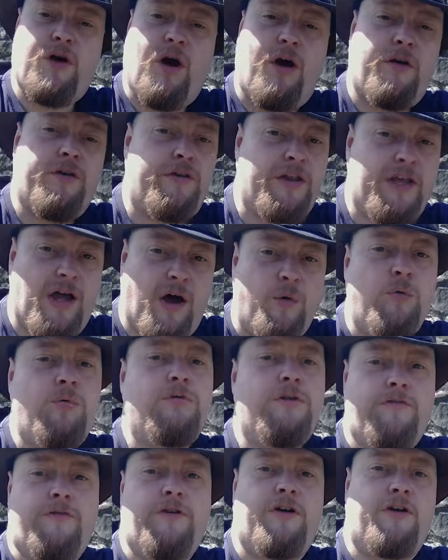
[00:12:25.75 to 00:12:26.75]
got the
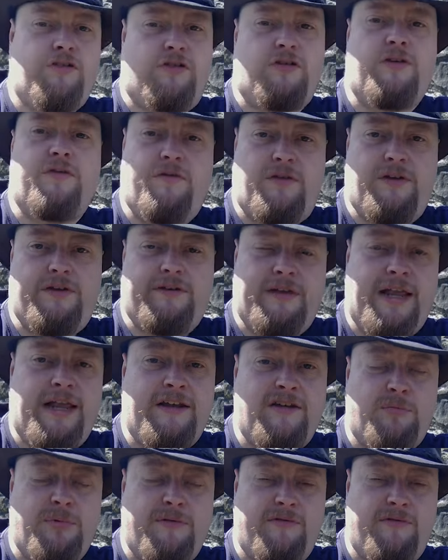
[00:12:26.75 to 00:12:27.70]
older version of this lens